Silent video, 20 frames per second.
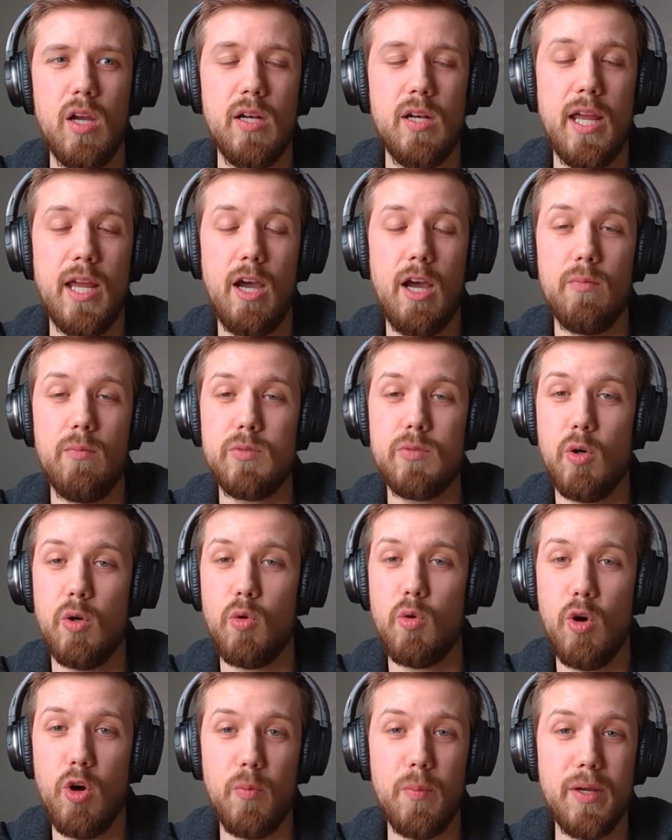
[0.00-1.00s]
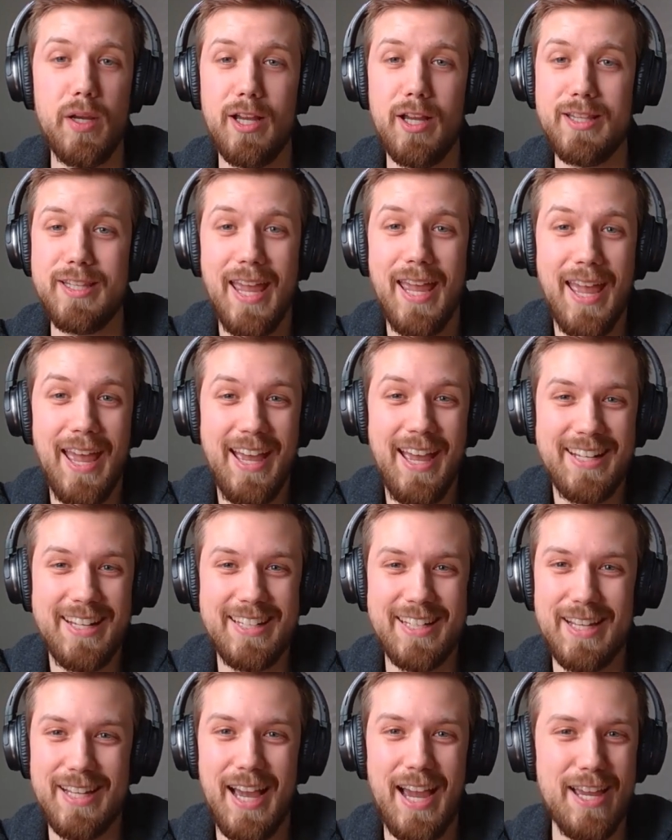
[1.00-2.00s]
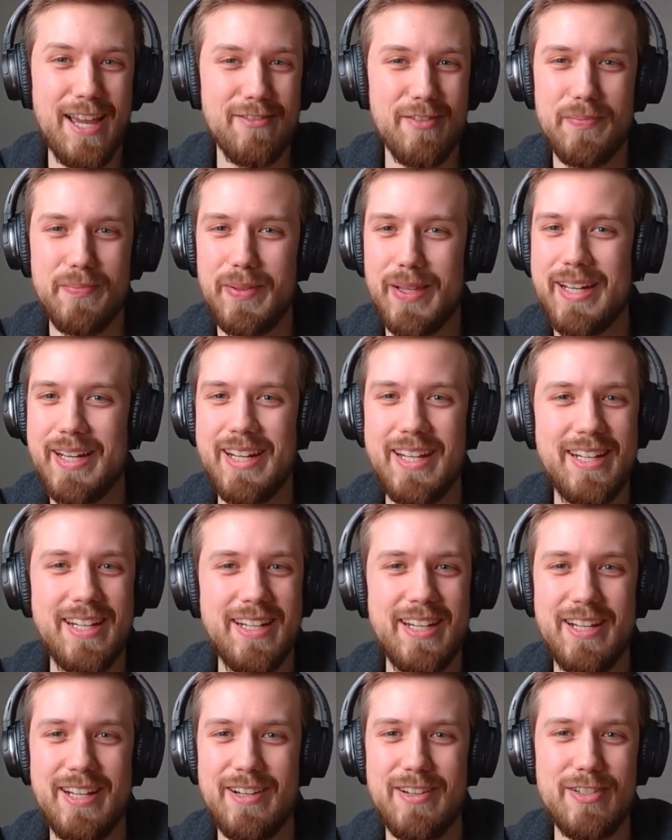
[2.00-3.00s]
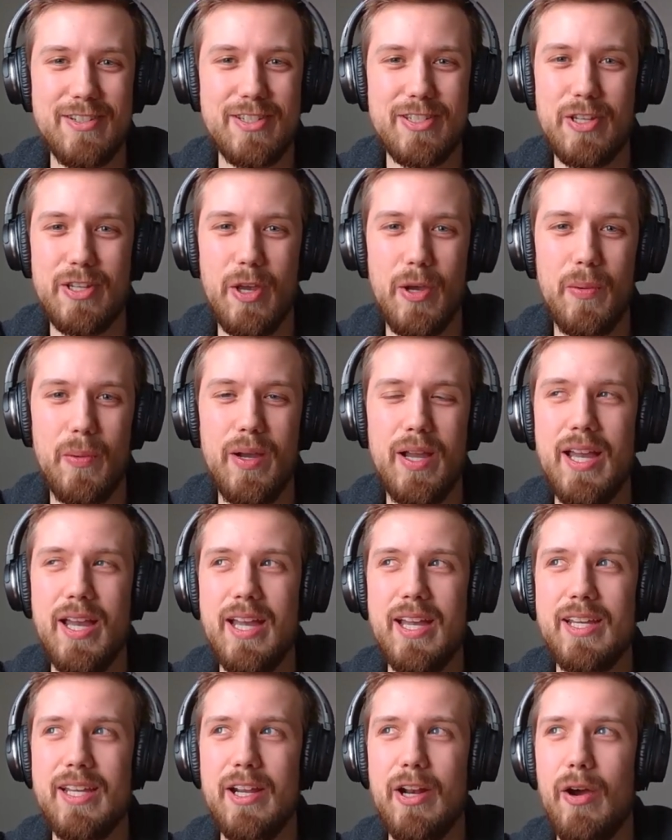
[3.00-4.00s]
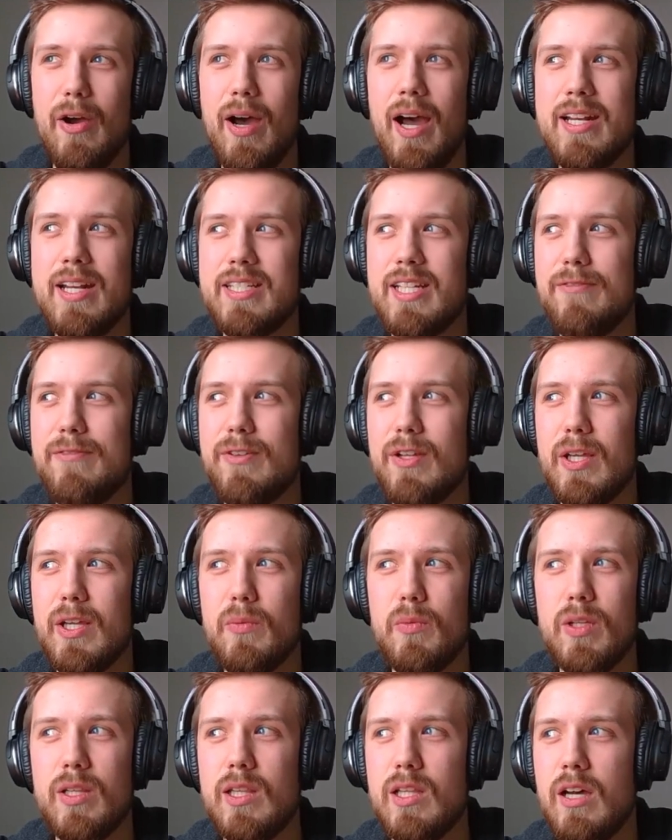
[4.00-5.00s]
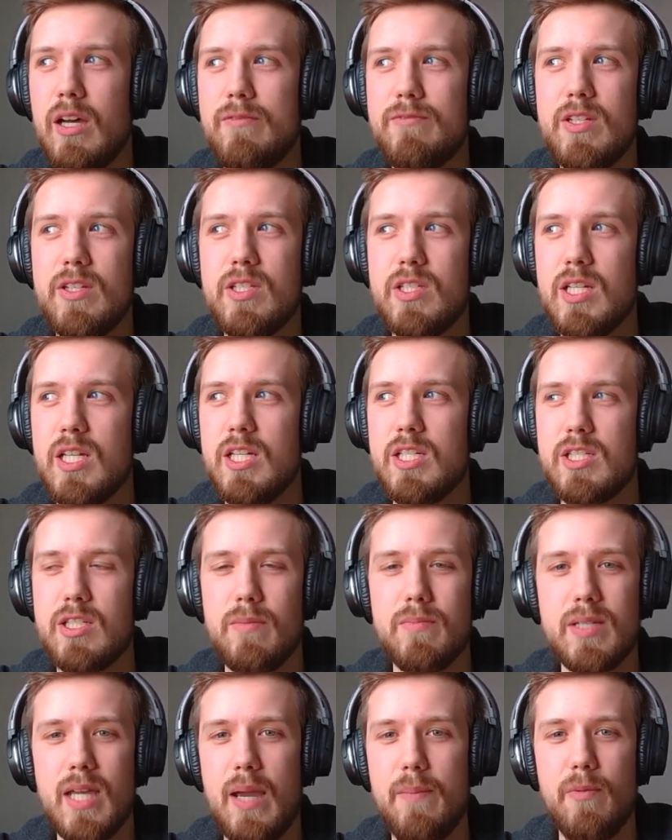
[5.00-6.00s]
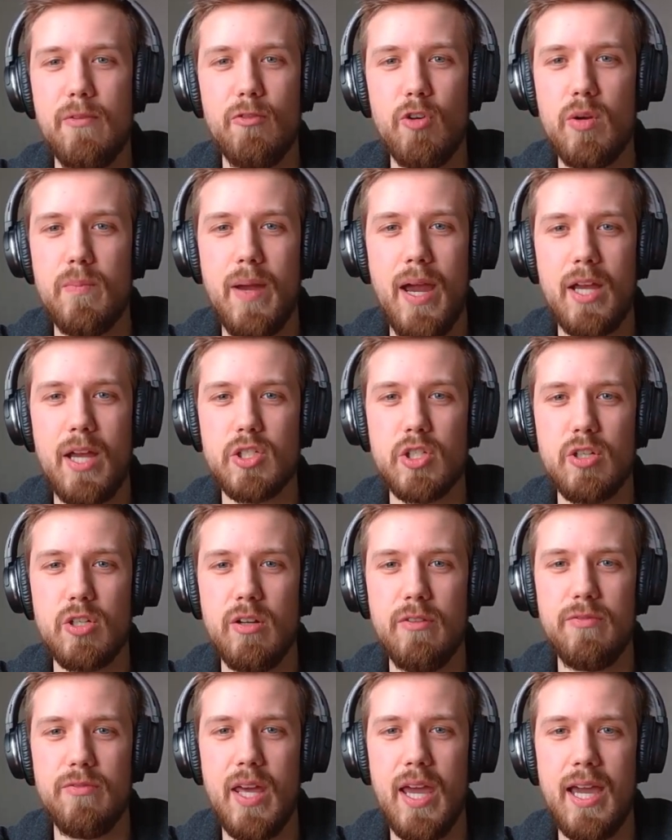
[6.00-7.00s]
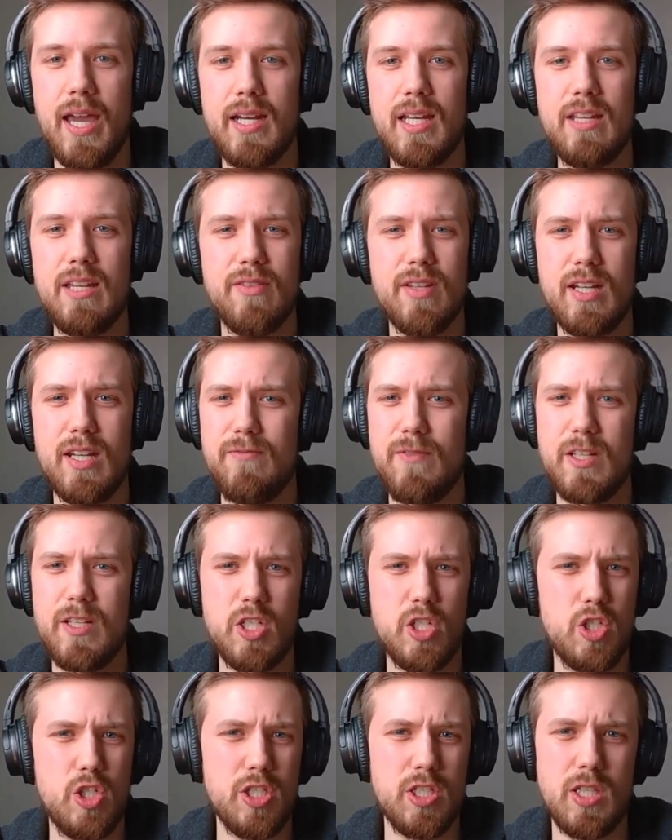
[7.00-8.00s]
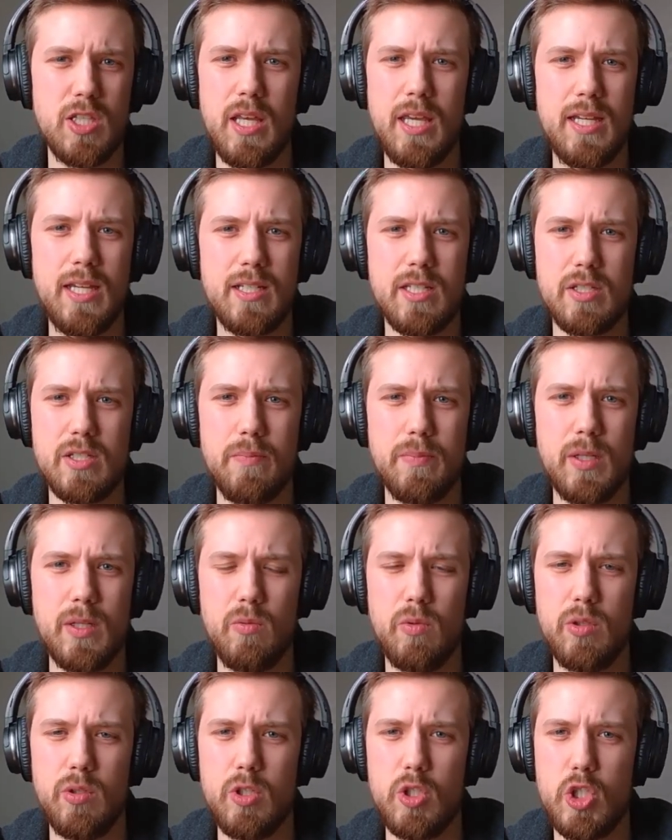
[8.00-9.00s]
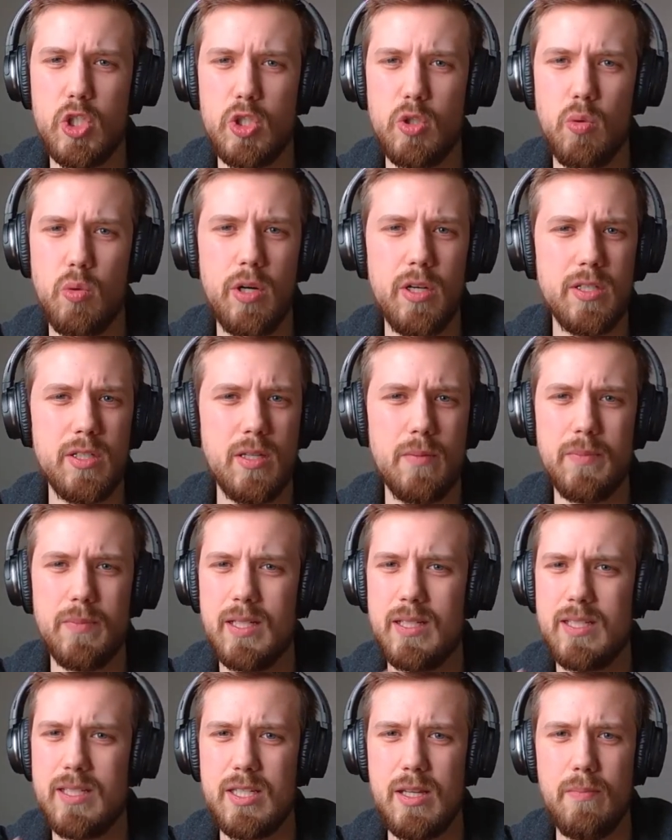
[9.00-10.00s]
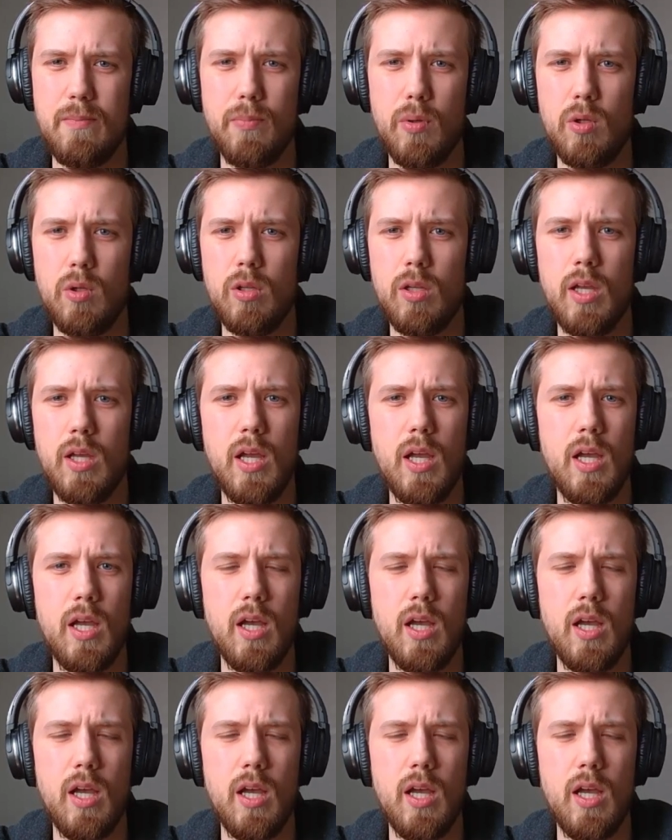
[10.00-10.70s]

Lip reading: Now, don't quote me on that. I haven't played it in years, so I definitely would love to see some type of remaster of that, even if it's just like something really short, something simple.